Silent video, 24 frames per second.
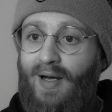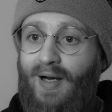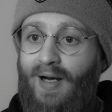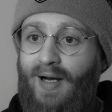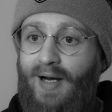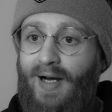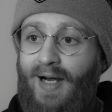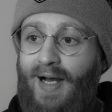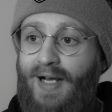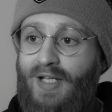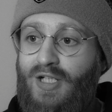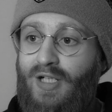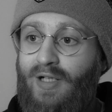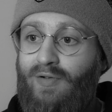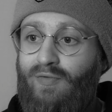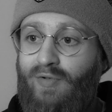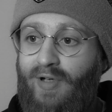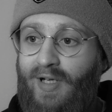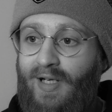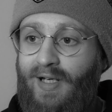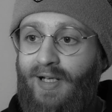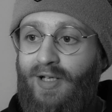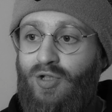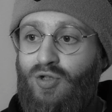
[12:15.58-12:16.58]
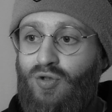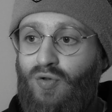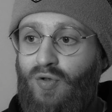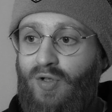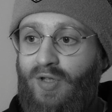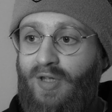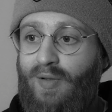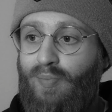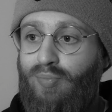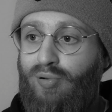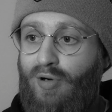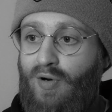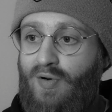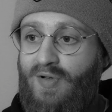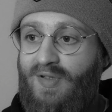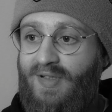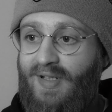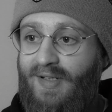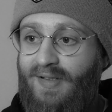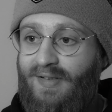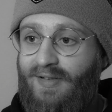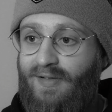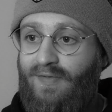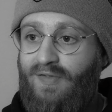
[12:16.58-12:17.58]
I actually really enjoyed the
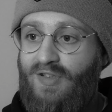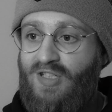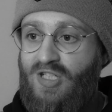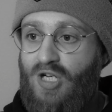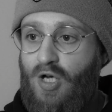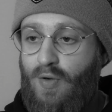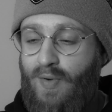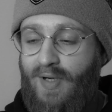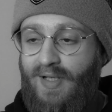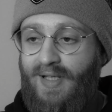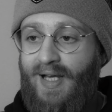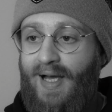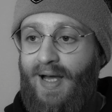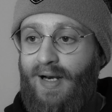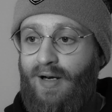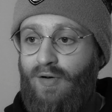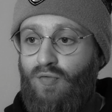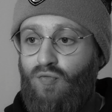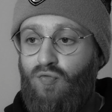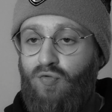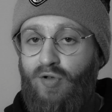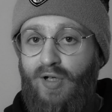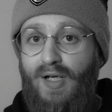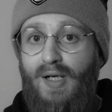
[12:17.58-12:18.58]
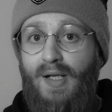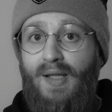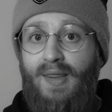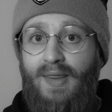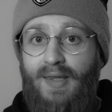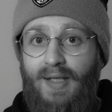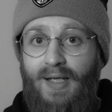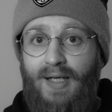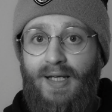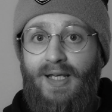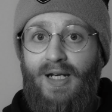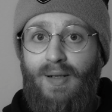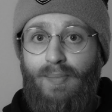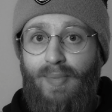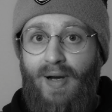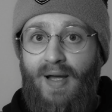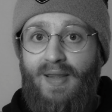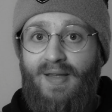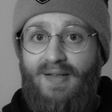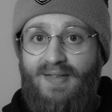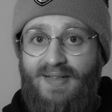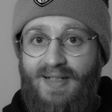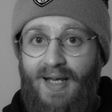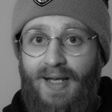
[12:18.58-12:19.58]
process of slowing down and really thinking
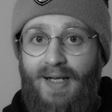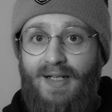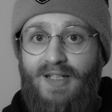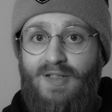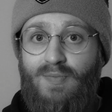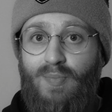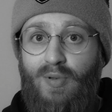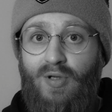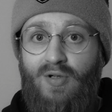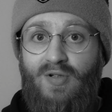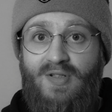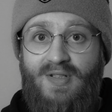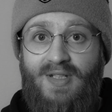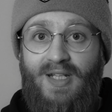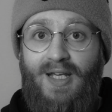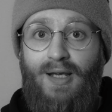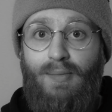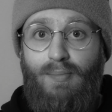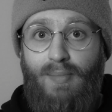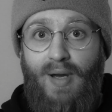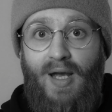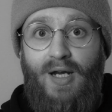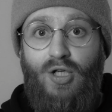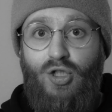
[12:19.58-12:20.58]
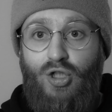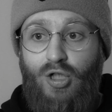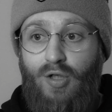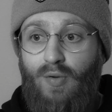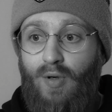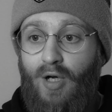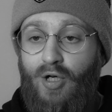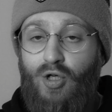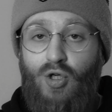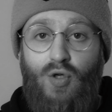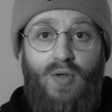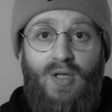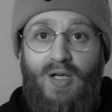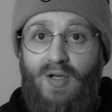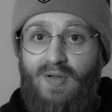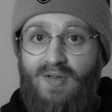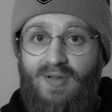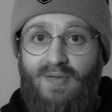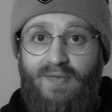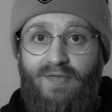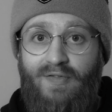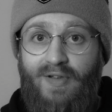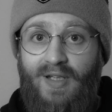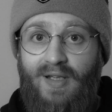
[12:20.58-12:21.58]
about the settings, because it makes you, I knew that it was
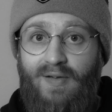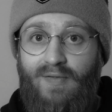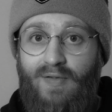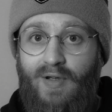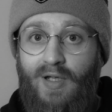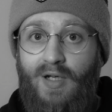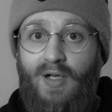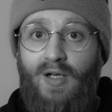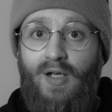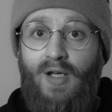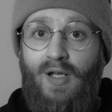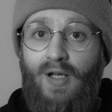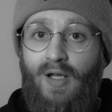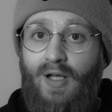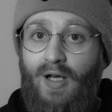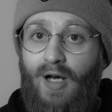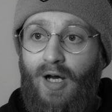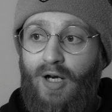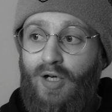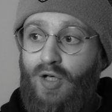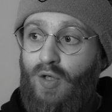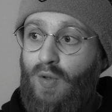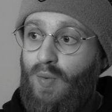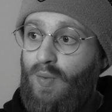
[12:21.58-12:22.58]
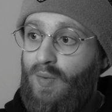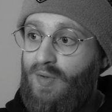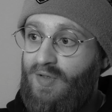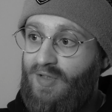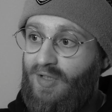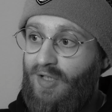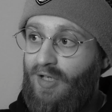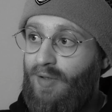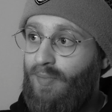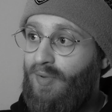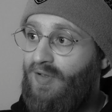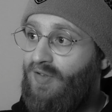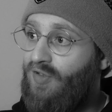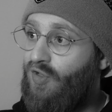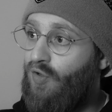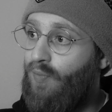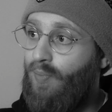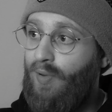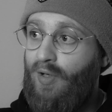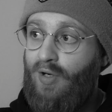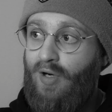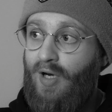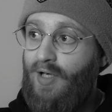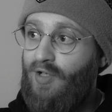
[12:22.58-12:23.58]
unforgiving, I knew it was going to be
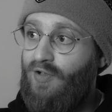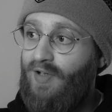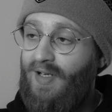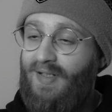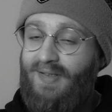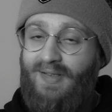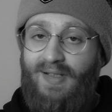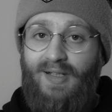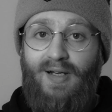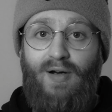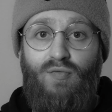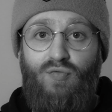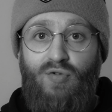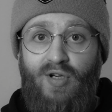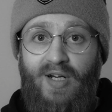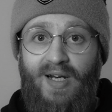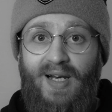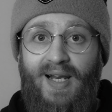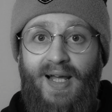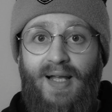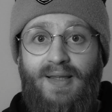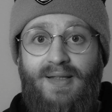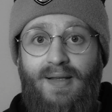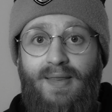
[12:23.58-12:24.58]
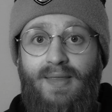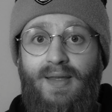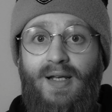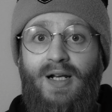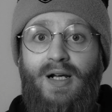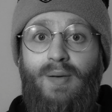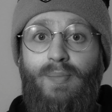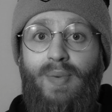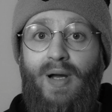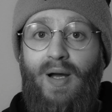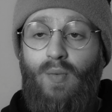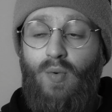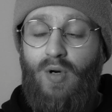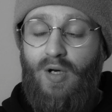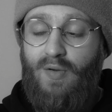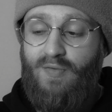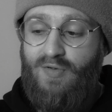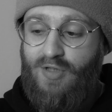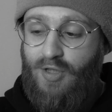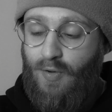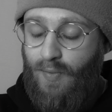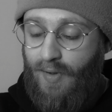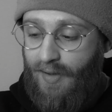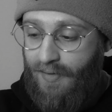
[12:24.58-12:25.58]
super contrasty, I really had to think about what I was
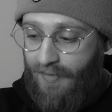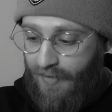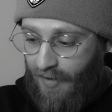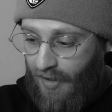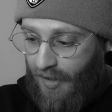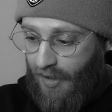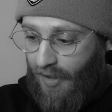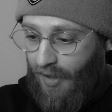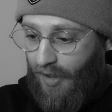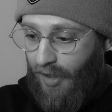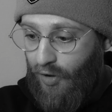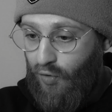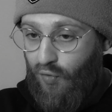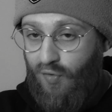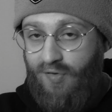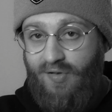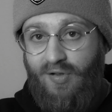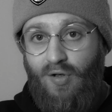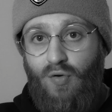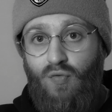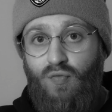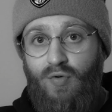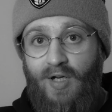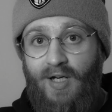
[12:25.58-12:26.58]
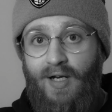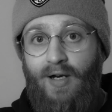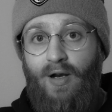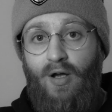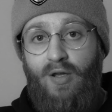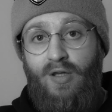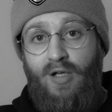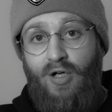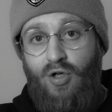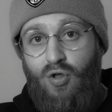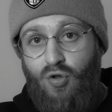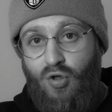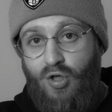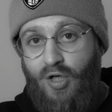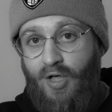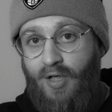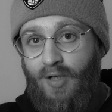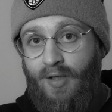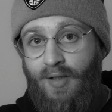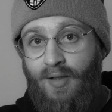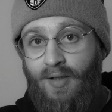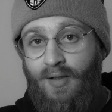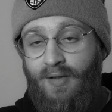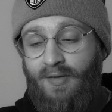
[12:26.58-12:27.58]
doing. I also really liked the look,
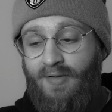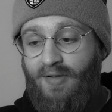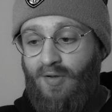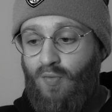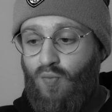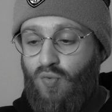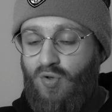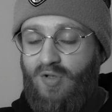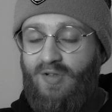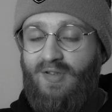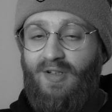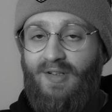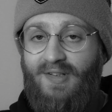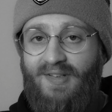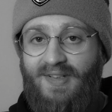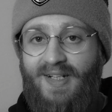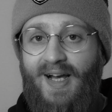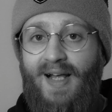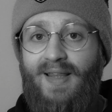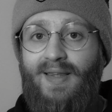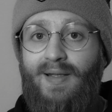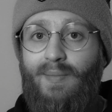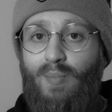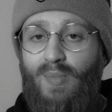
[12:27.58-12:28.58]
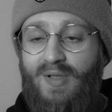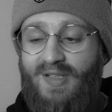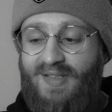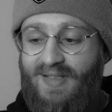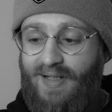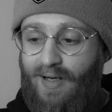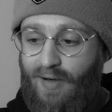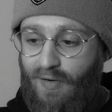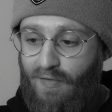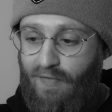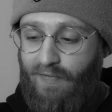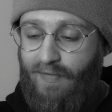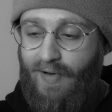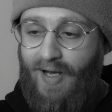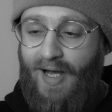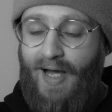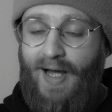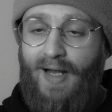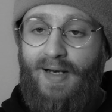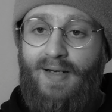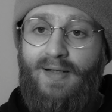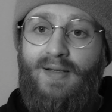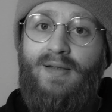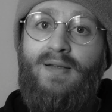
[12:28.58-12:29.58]
so once I'd scanned them myself
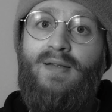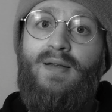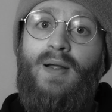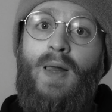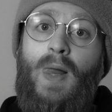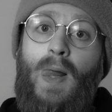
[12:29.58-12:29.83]
and